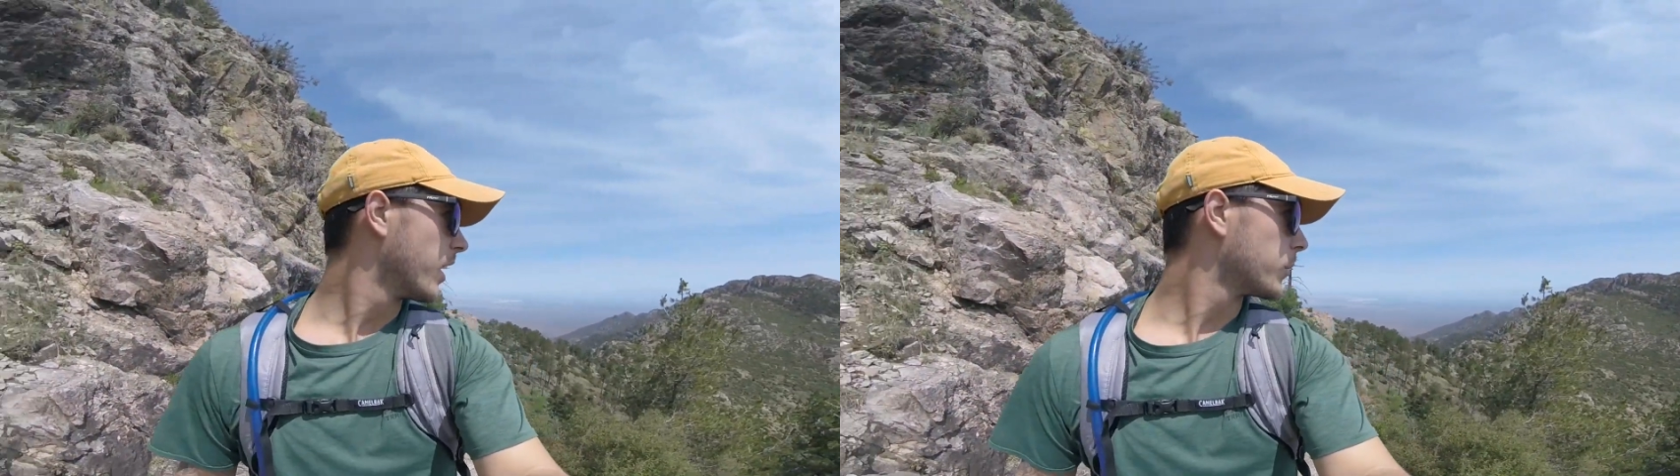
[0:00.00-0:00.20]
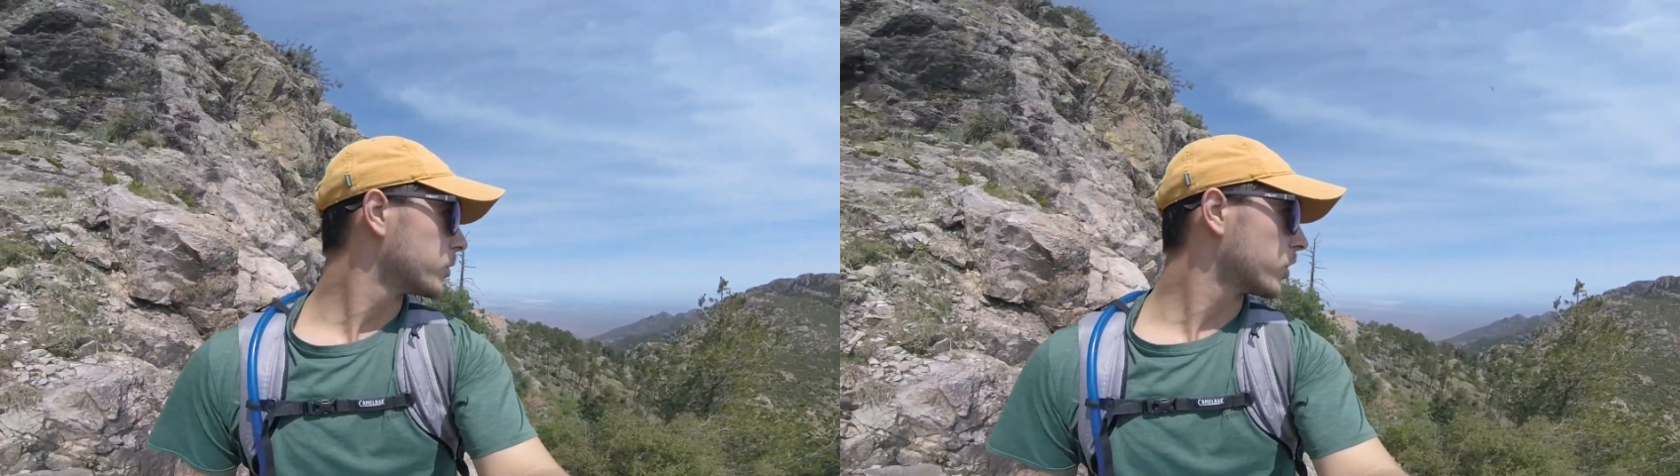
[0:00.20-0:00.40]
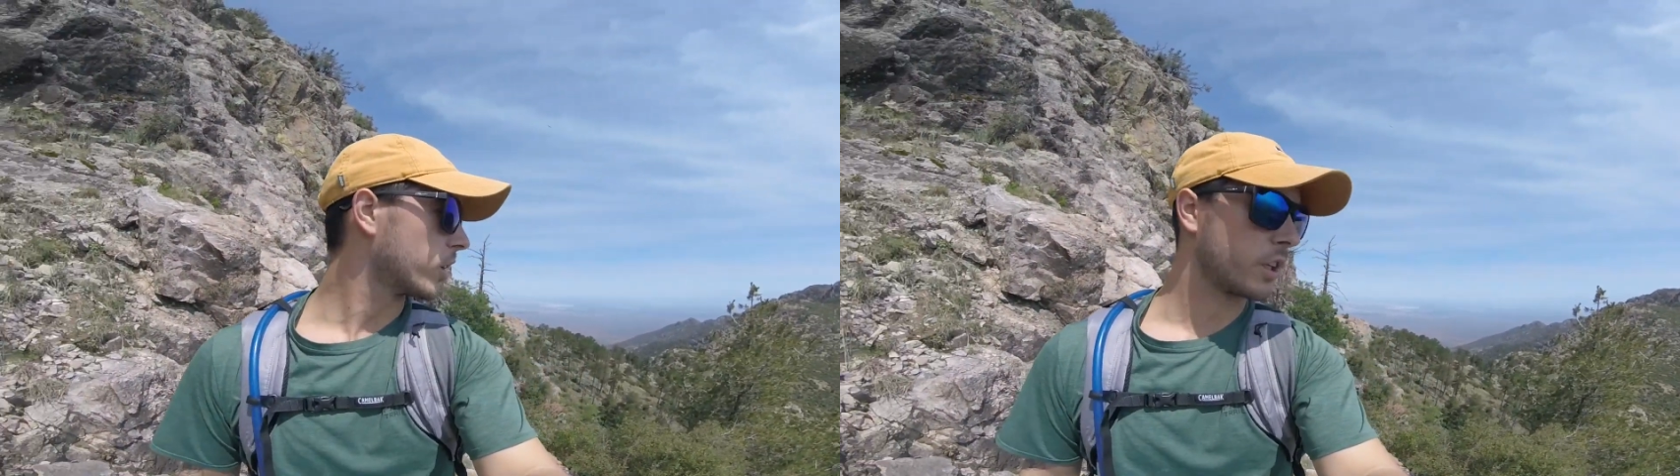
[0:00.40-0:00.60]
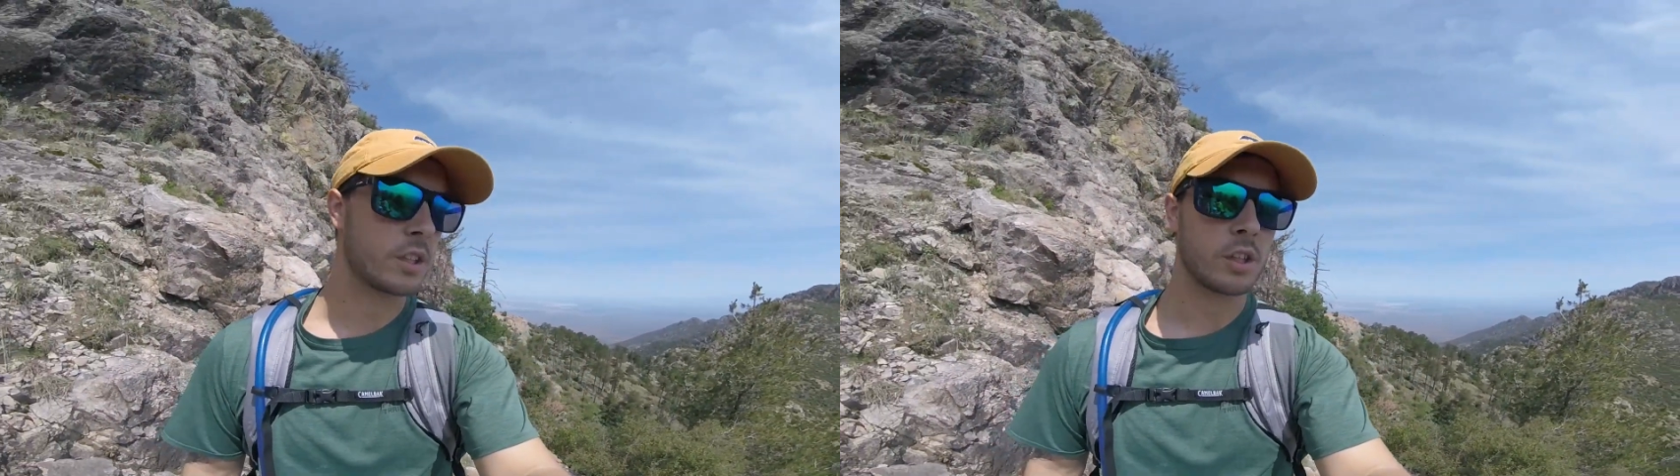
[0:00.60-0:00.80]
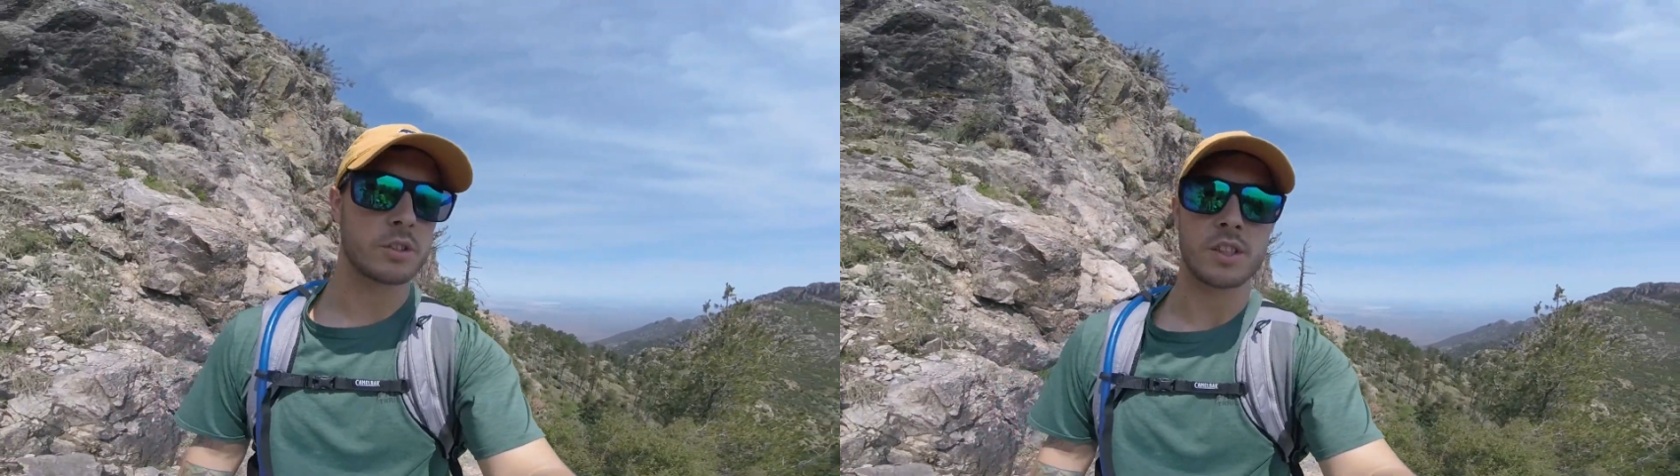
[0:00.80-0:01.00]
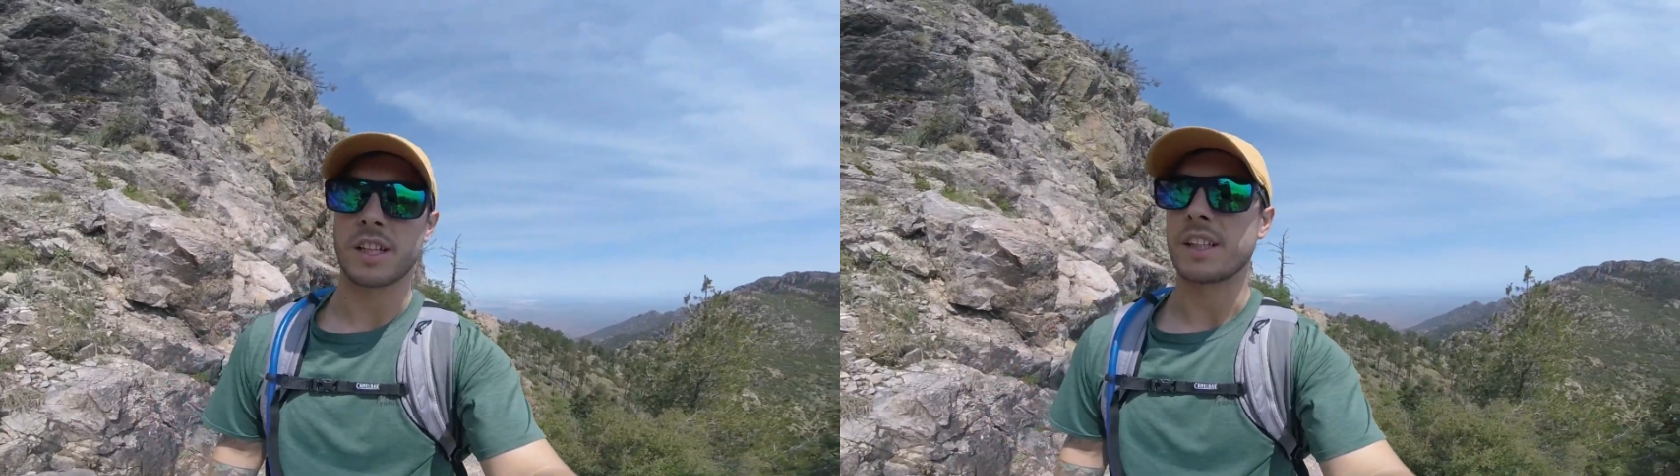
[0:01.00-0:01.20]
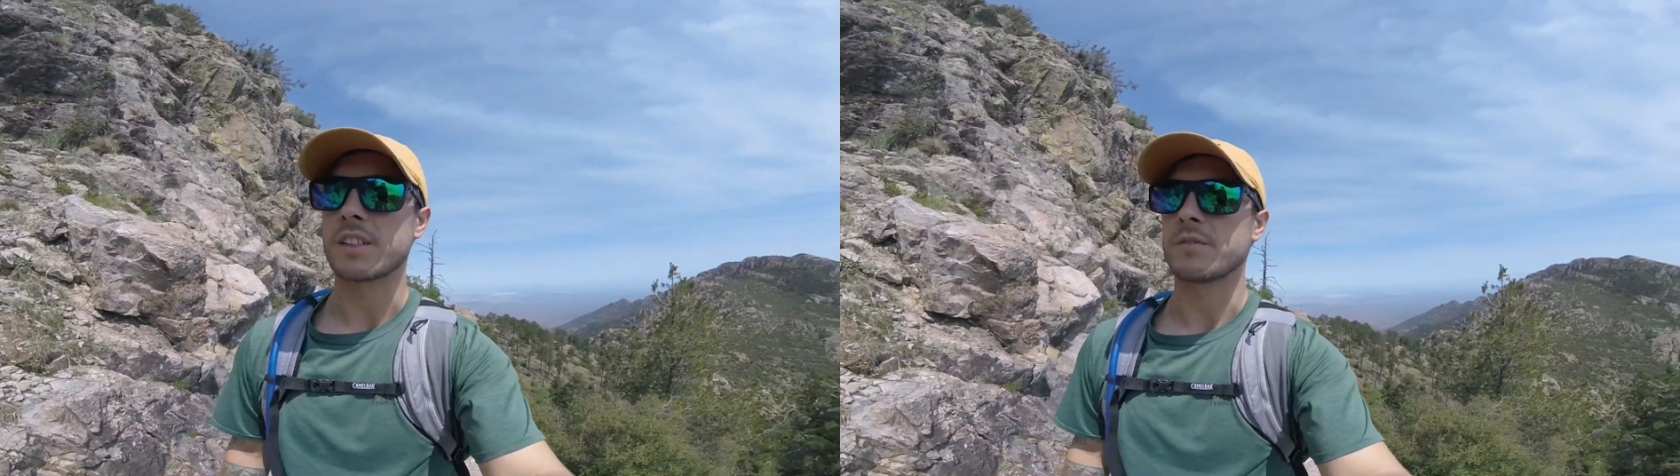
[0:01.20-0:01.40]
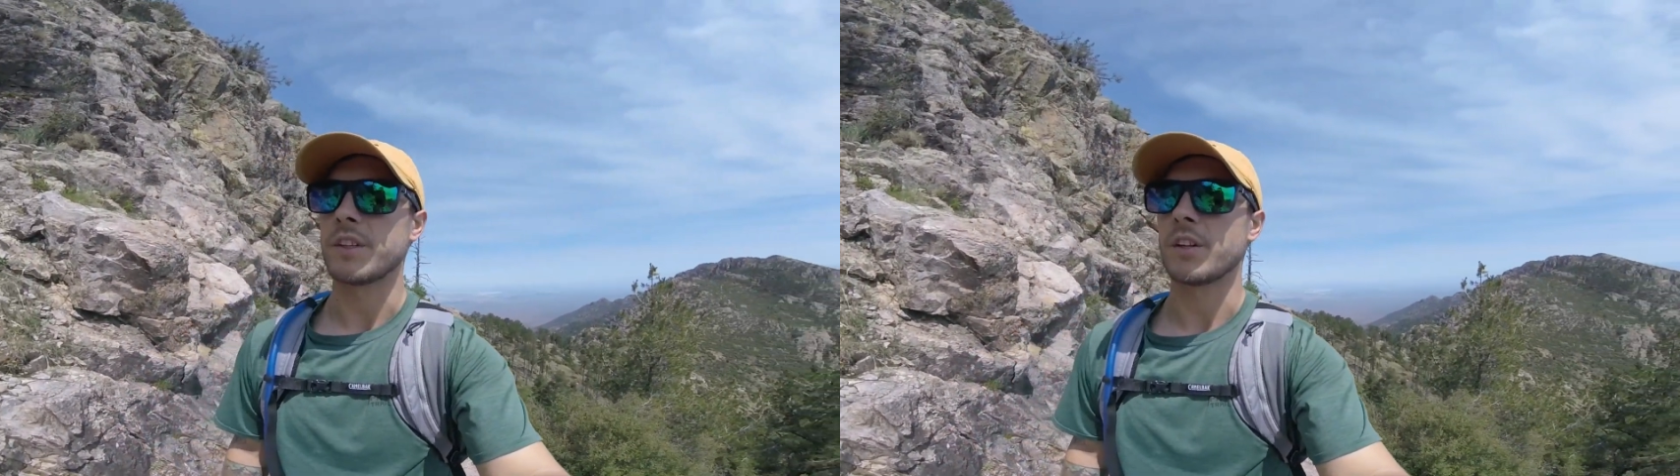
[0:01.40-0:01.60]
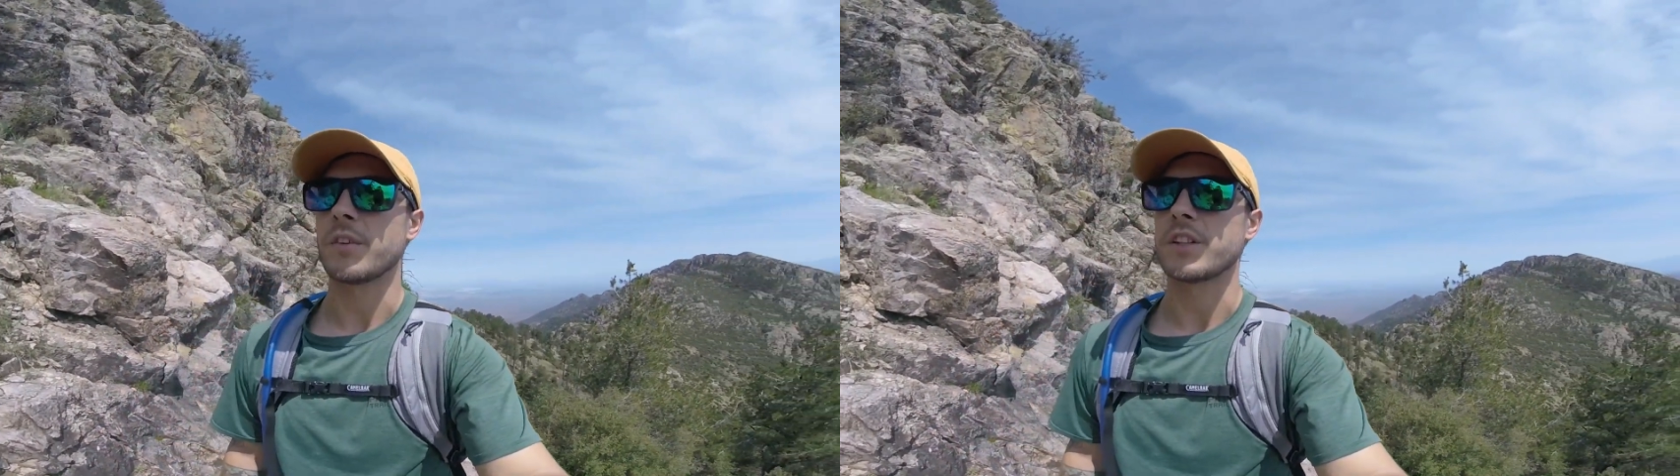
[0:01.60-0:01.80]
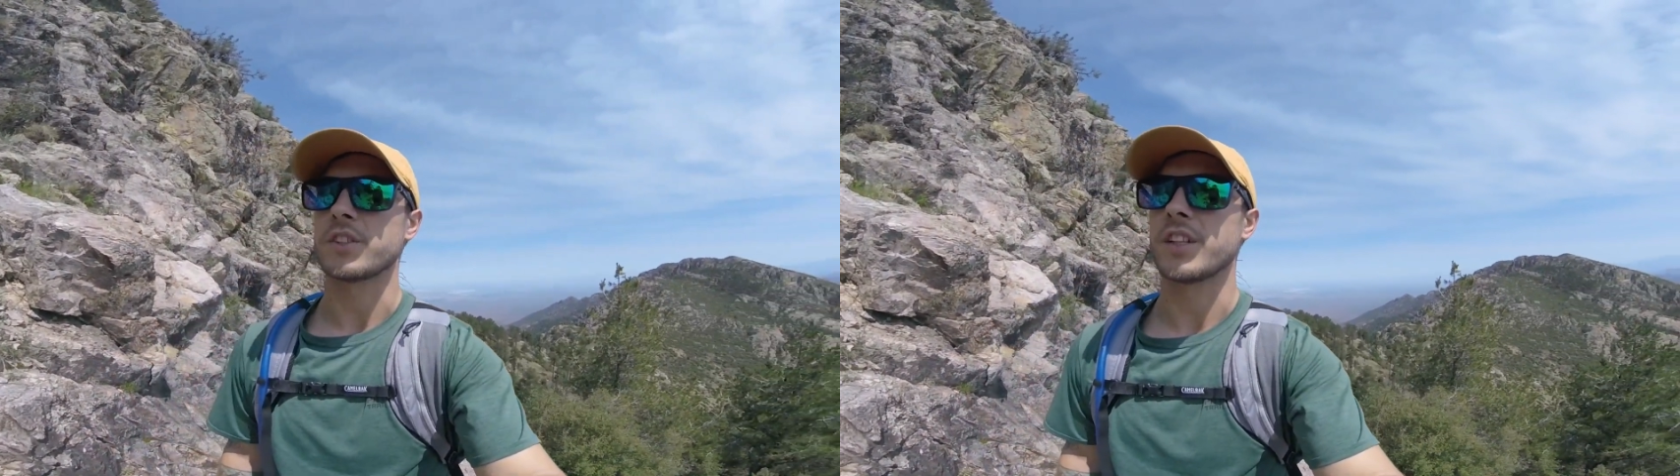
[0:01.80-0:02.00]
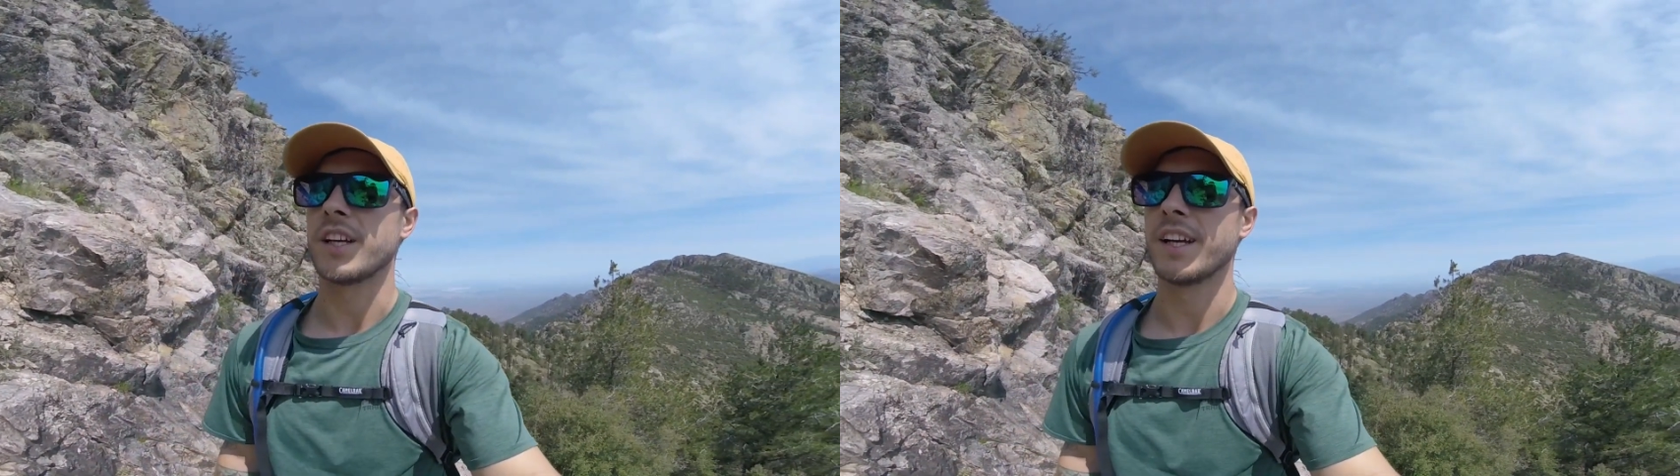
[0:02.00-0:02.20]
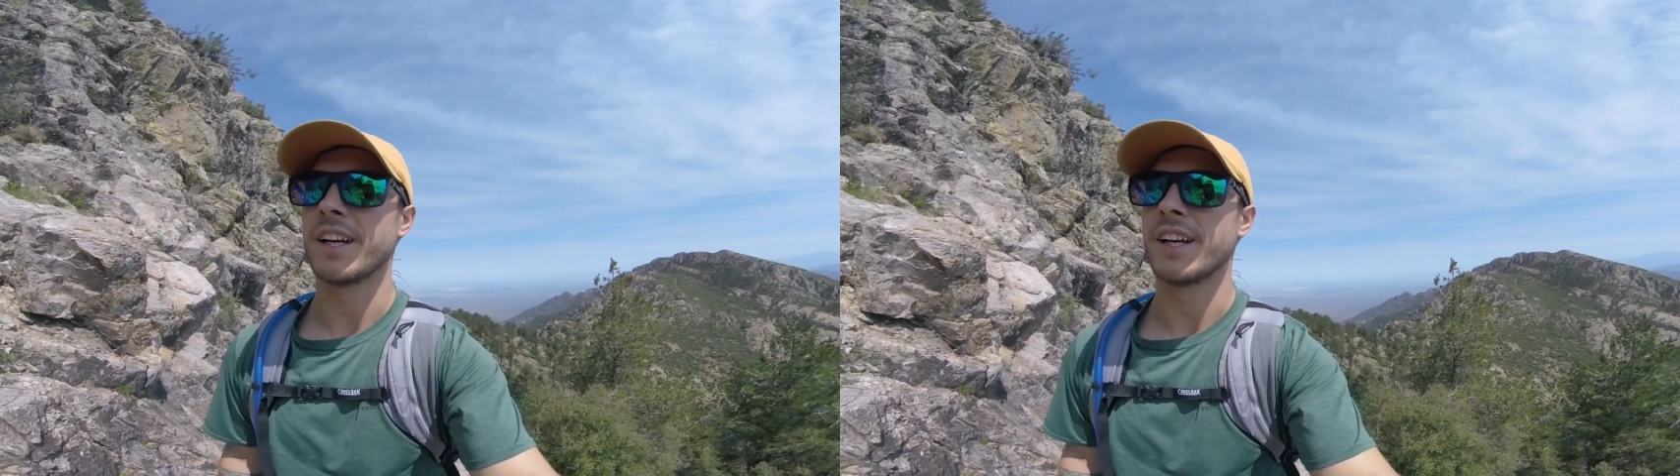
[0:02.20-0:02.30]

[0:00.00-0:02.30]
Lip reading: I'm sure, close to 9,000 feet elevation.